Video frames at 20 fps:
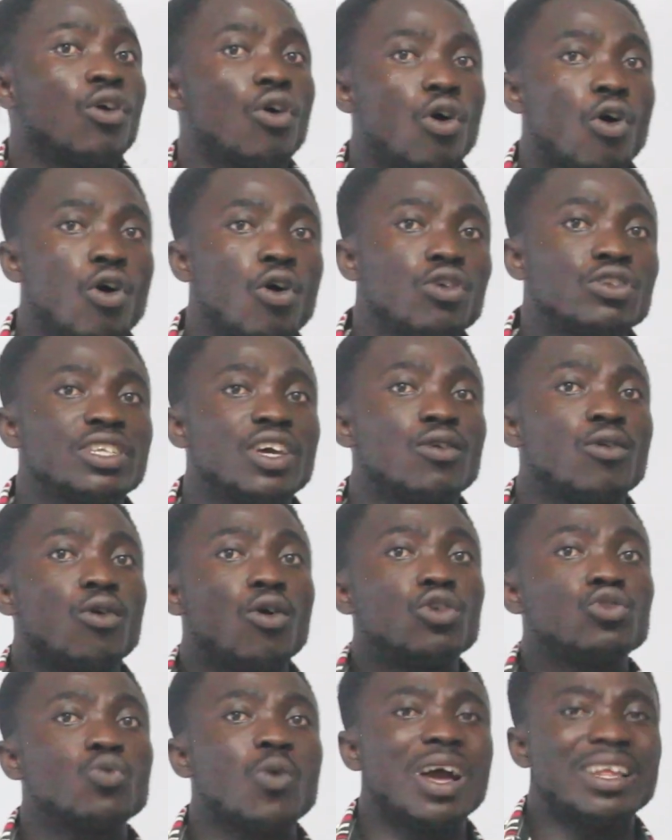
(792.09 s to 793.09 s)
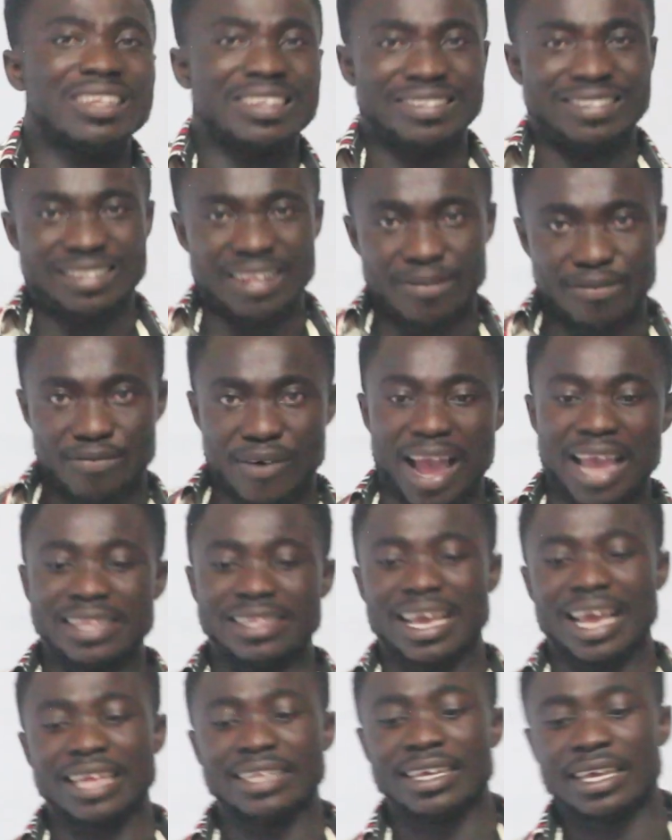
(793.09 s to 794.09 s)
or the old one is
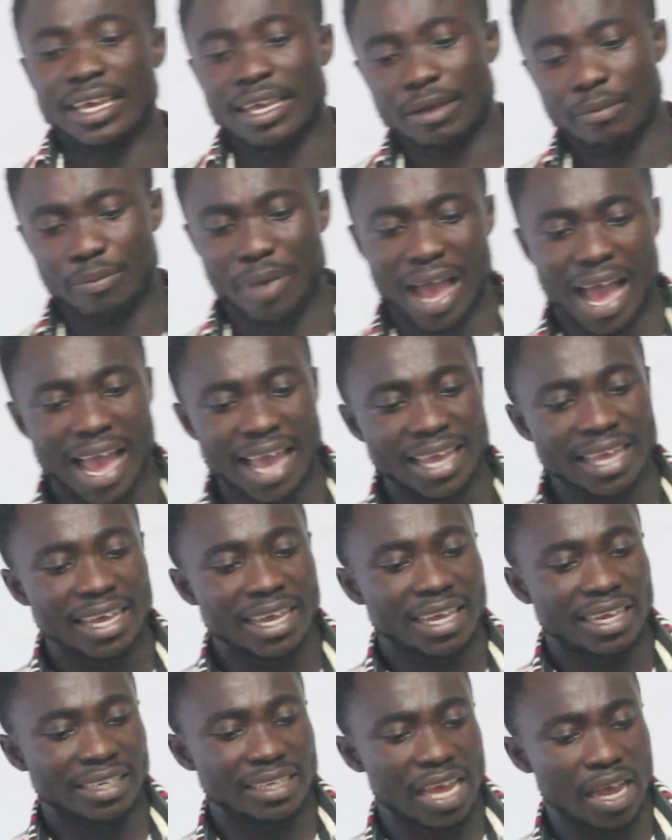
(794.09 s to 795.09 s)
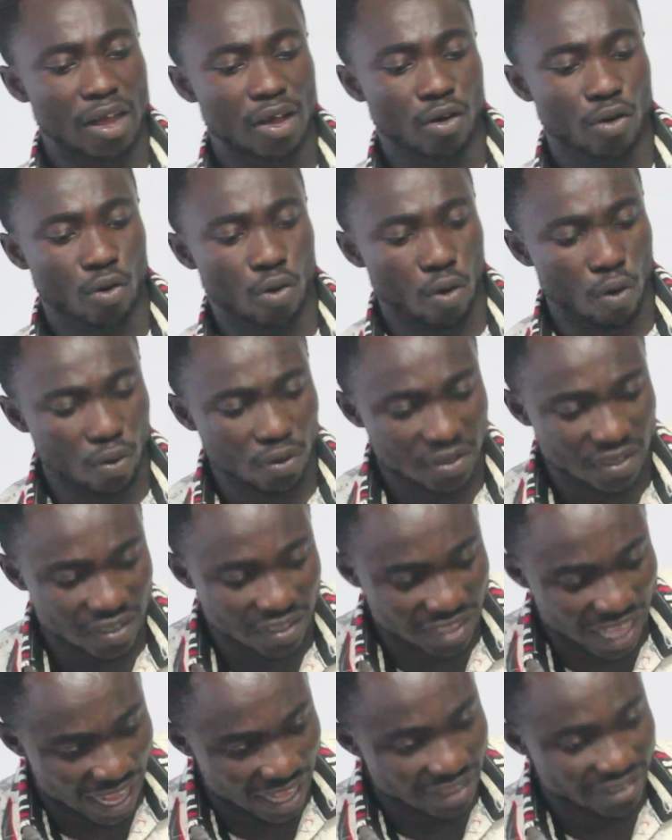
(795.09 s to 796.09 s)
divided by the
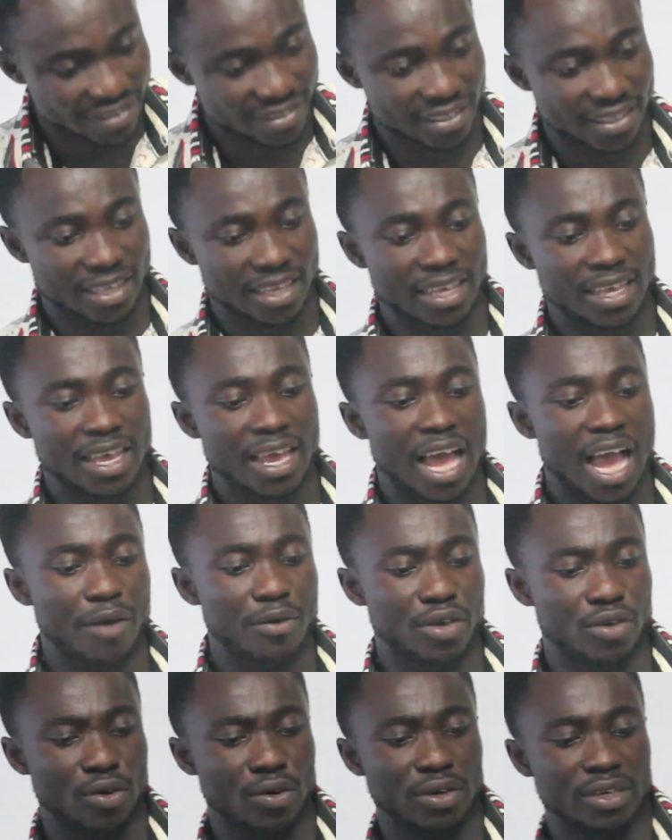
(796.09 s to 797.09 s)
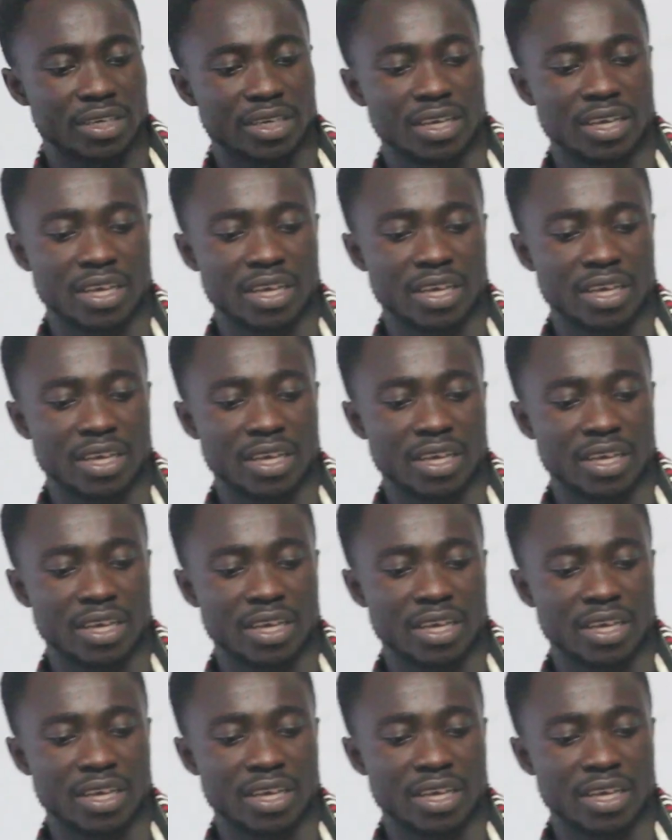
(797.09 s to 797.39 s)
constant. Are we good?